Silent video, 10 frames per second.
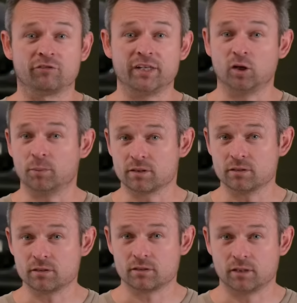fitting
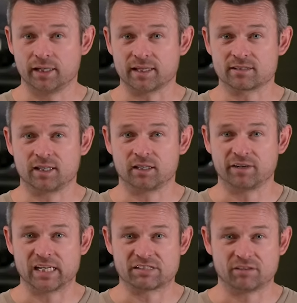options in our standard
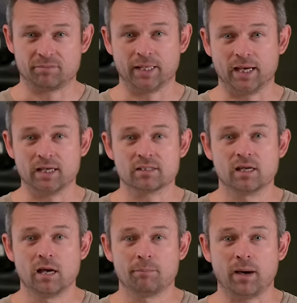range of FPRs,
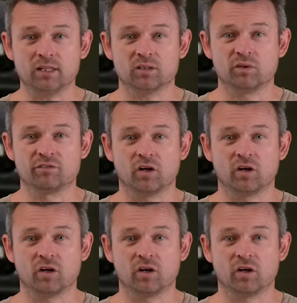but we've